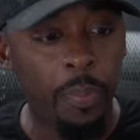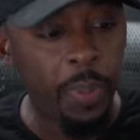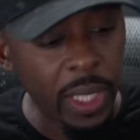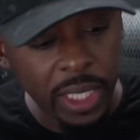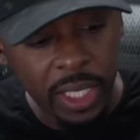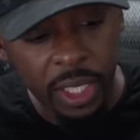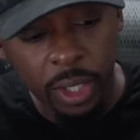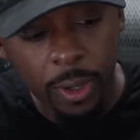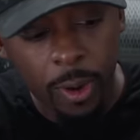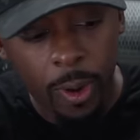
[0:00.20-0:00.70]
The
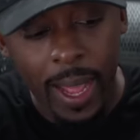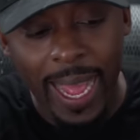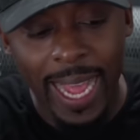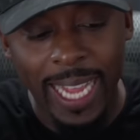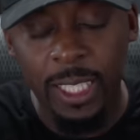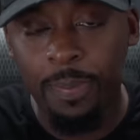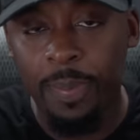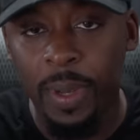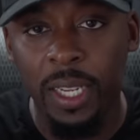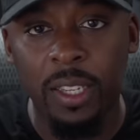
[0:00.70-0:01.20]
political
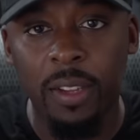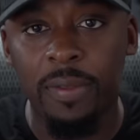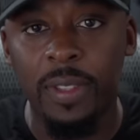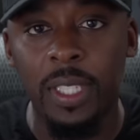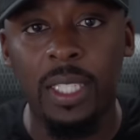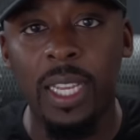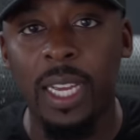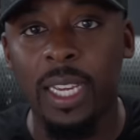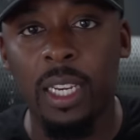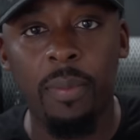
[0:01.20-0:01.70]
aspect
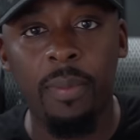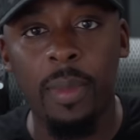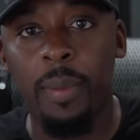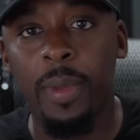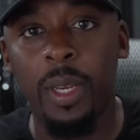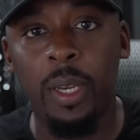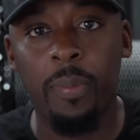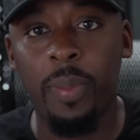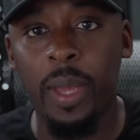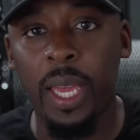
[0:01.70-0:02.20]
of the Second
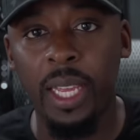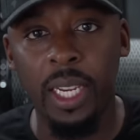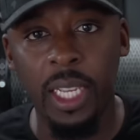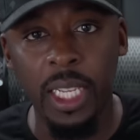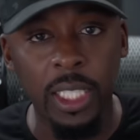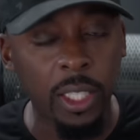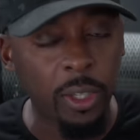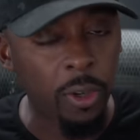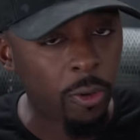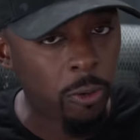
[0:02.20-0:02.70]
Amendment
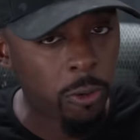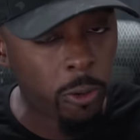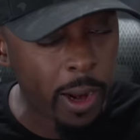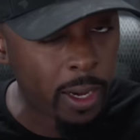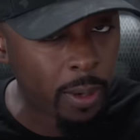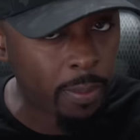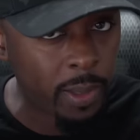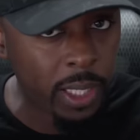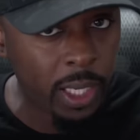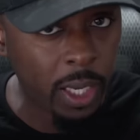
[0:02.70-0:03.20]
debate is
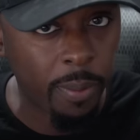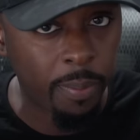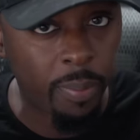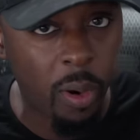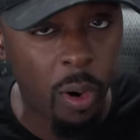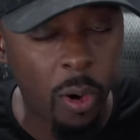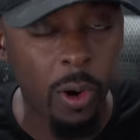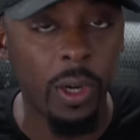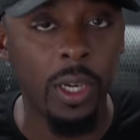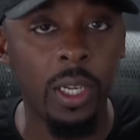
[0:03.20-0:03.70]
incredibly
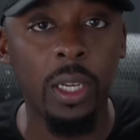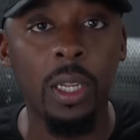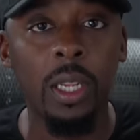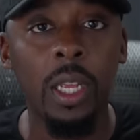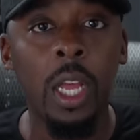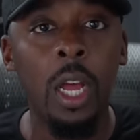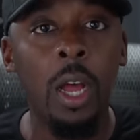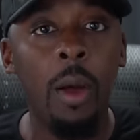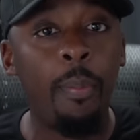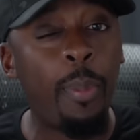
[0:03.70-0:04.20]
important.
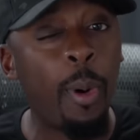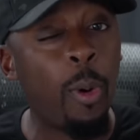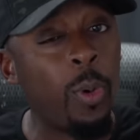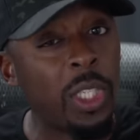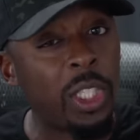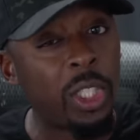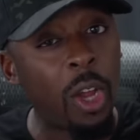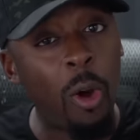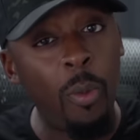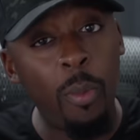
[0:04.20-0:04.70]

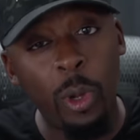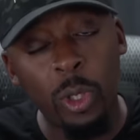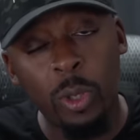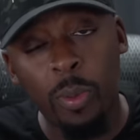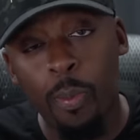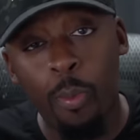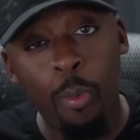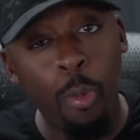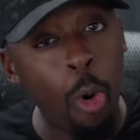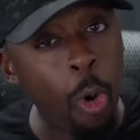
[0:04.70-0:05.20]
But what's
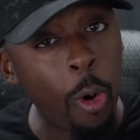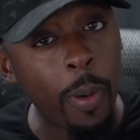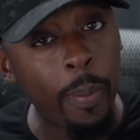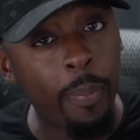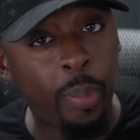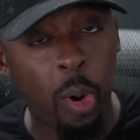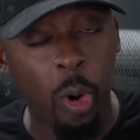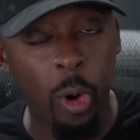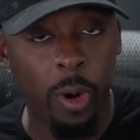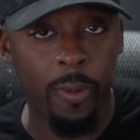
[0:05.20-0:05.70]
almost more
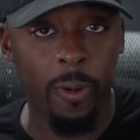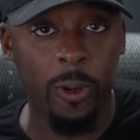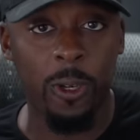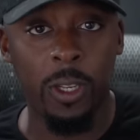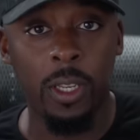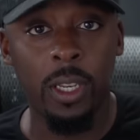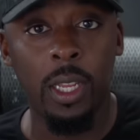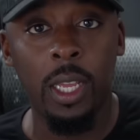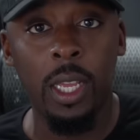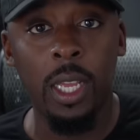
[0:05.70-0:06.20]

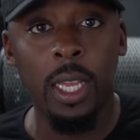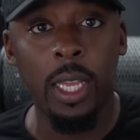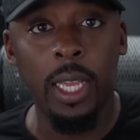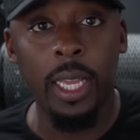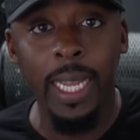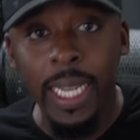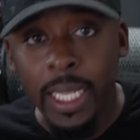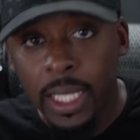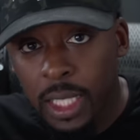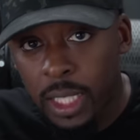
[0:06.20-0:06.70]
important
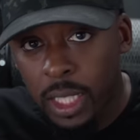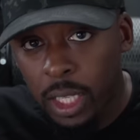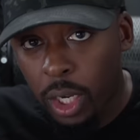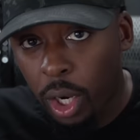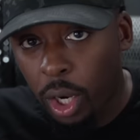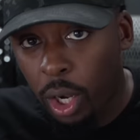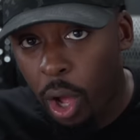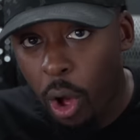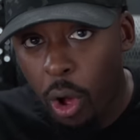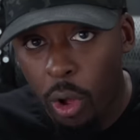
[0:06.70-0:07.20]
is
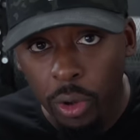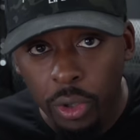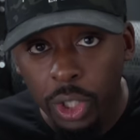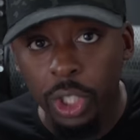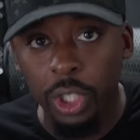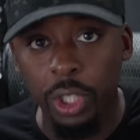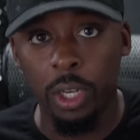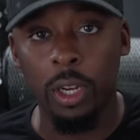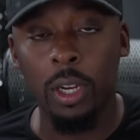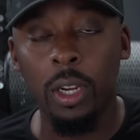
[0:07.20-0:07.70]
the
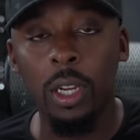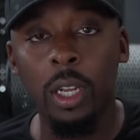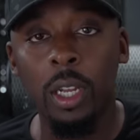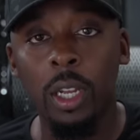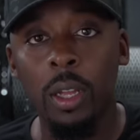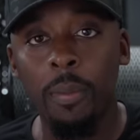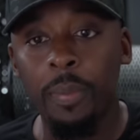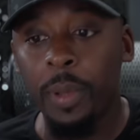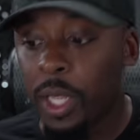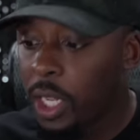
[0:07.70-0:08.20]
culture,
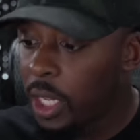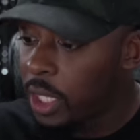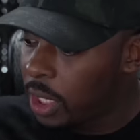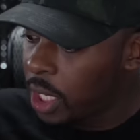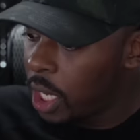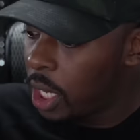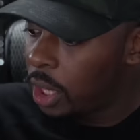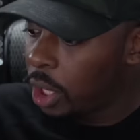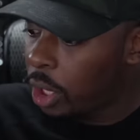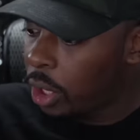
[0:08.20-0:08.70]

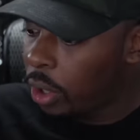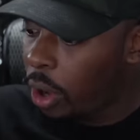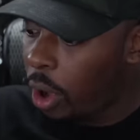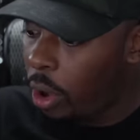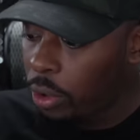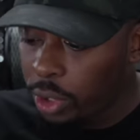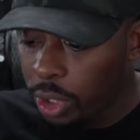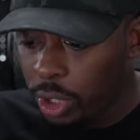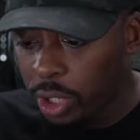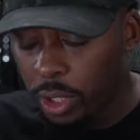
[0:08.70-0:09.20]
because the
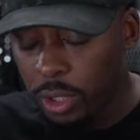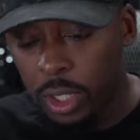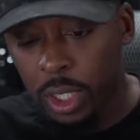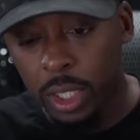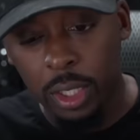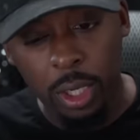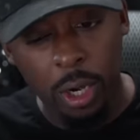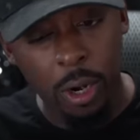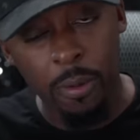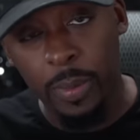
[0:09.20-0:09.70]
culture
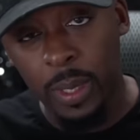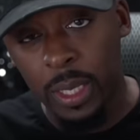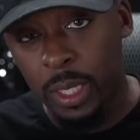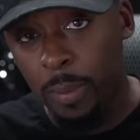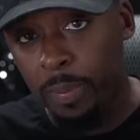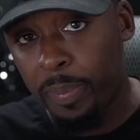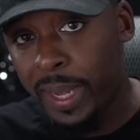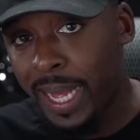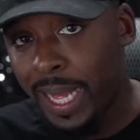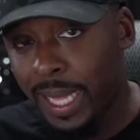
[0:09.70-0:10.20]

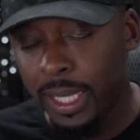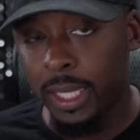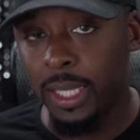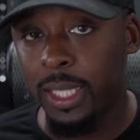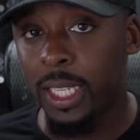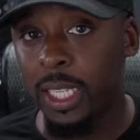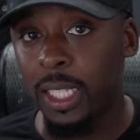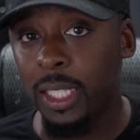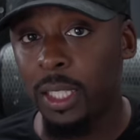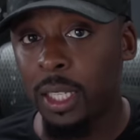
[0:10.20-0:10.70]
determines the
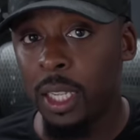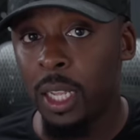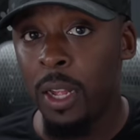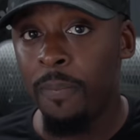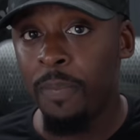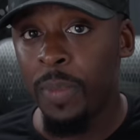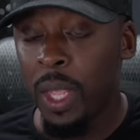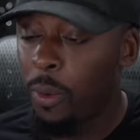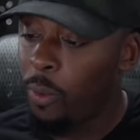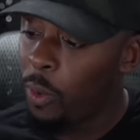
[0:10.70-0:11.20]
politics.
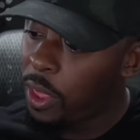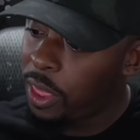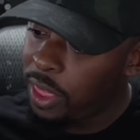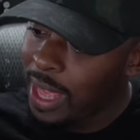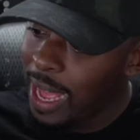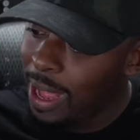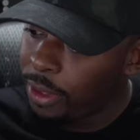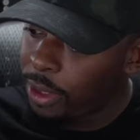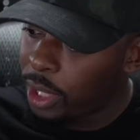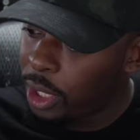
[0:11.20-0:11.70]
And
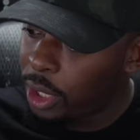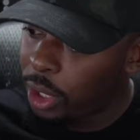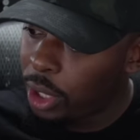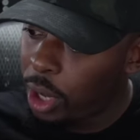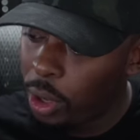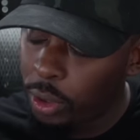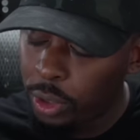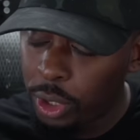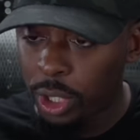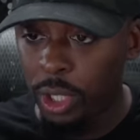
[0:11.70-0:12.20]
without the
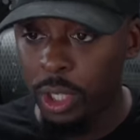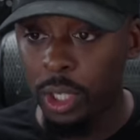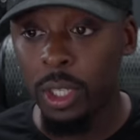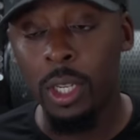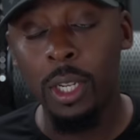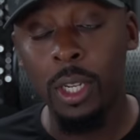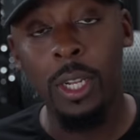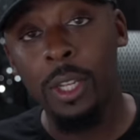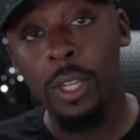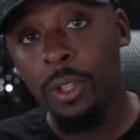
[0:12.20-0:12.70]

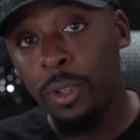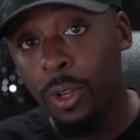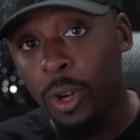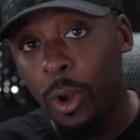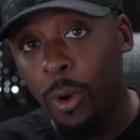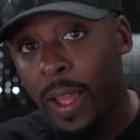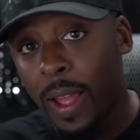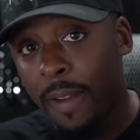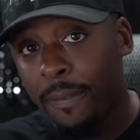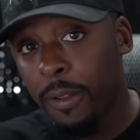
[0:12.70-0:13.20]
culture,
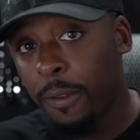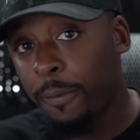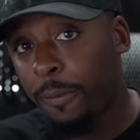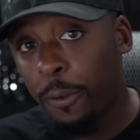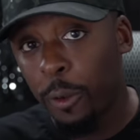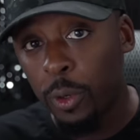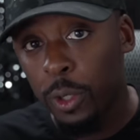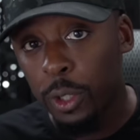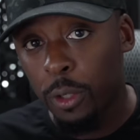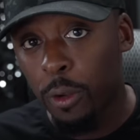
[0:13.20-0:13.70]
you don't have
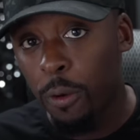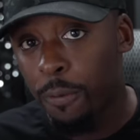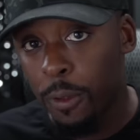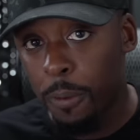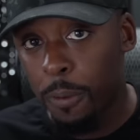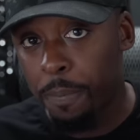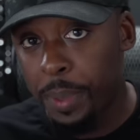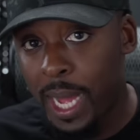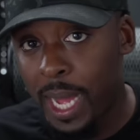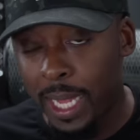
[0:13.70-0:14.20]
influence
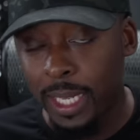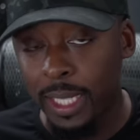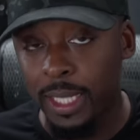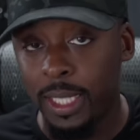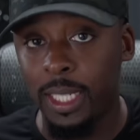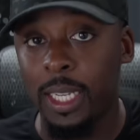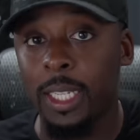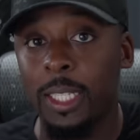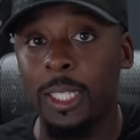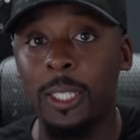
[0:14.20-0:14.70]
over the
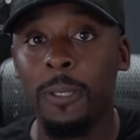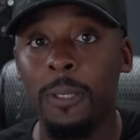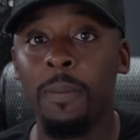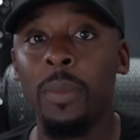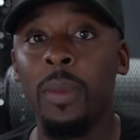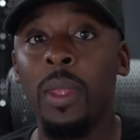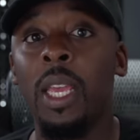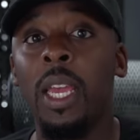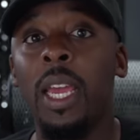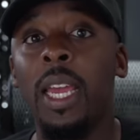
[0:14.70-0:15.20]
politics.
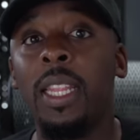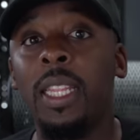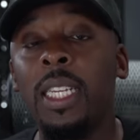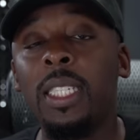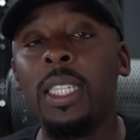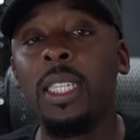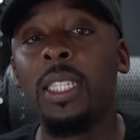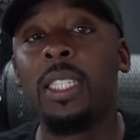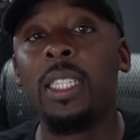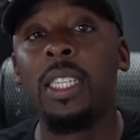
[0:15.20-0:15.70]
And
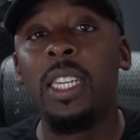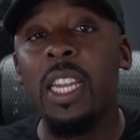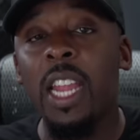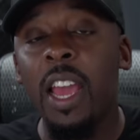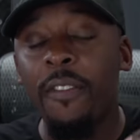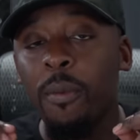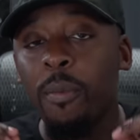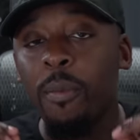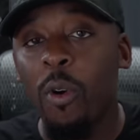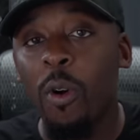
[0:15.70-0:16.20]
this is
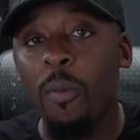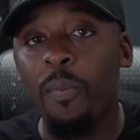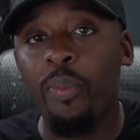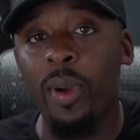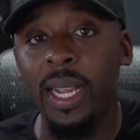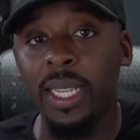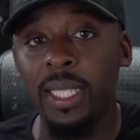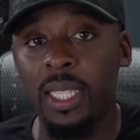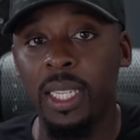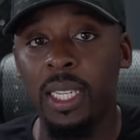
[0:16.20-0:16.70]
never more
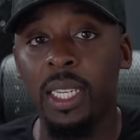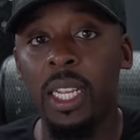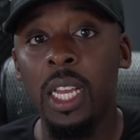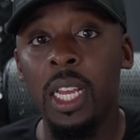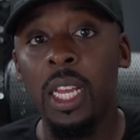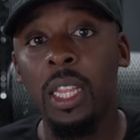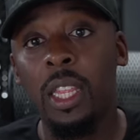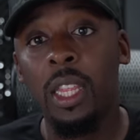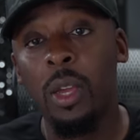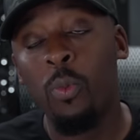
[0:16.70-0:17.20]
present
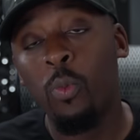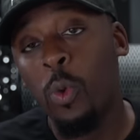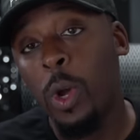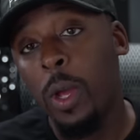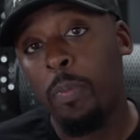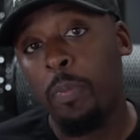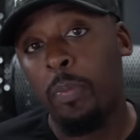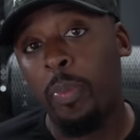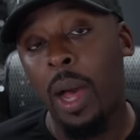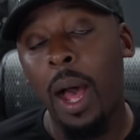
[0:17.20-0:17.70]
than
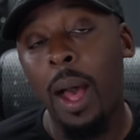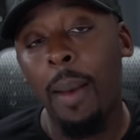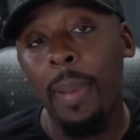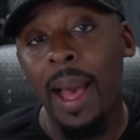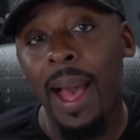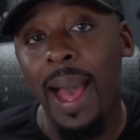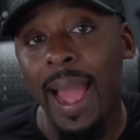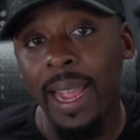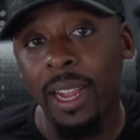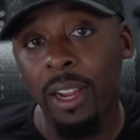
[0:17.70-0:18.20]
what
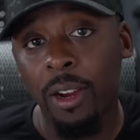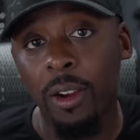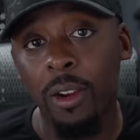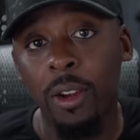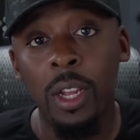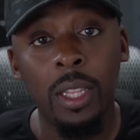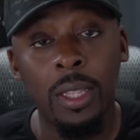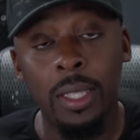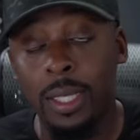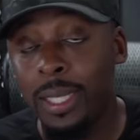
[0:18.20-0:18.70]
Bob
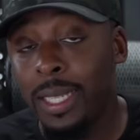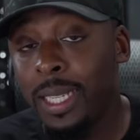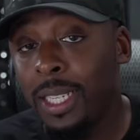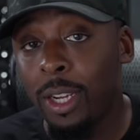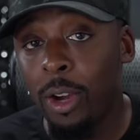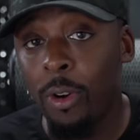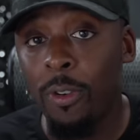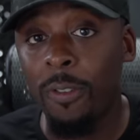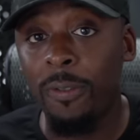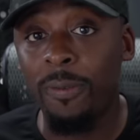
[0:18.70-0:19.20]
Iger, the
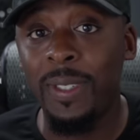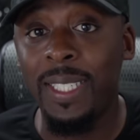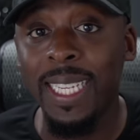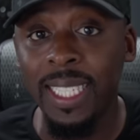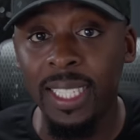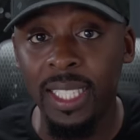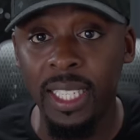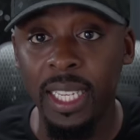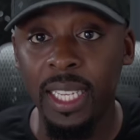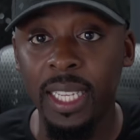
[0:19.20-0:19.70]
CEO of
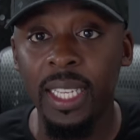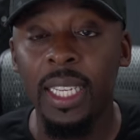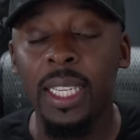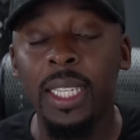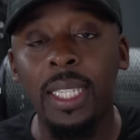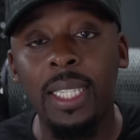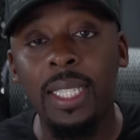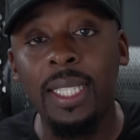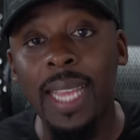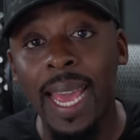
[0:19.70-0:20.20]
Disney,
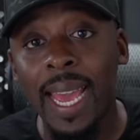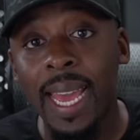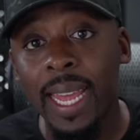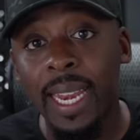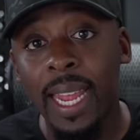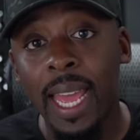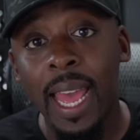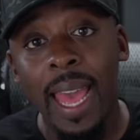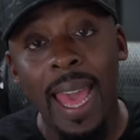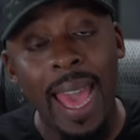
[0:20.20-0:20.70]

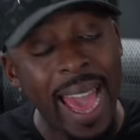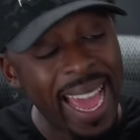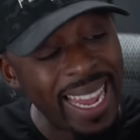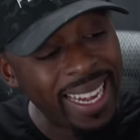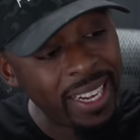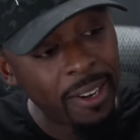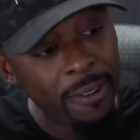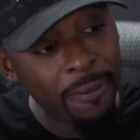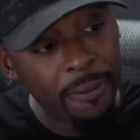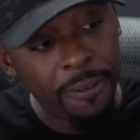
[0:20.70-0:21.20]
said
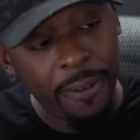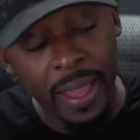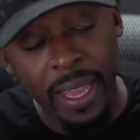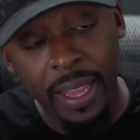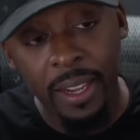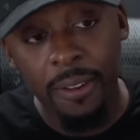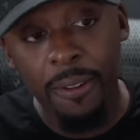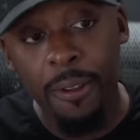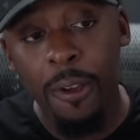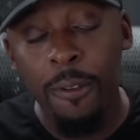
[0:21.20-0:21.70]
at an
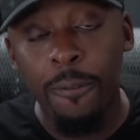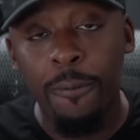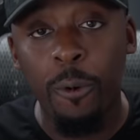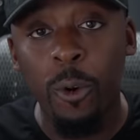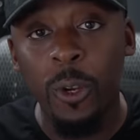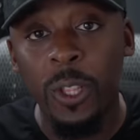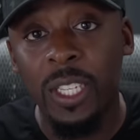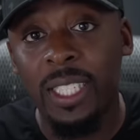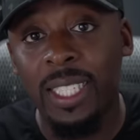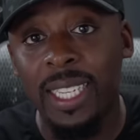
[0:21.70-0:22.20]
event
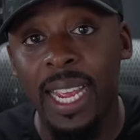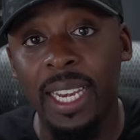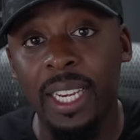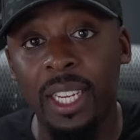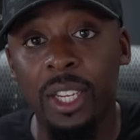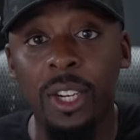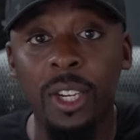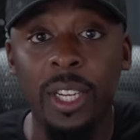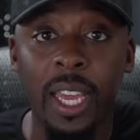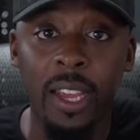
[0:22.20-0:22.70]
for the
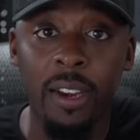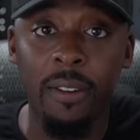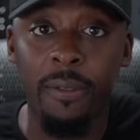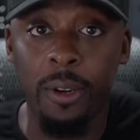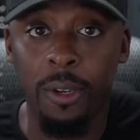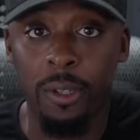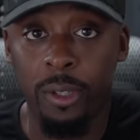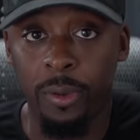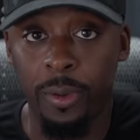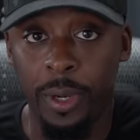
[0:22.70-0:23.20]
Sandy Hook
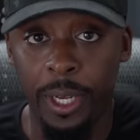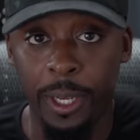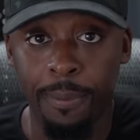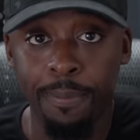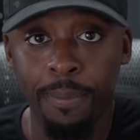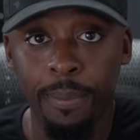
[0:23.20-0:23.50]
anniversary.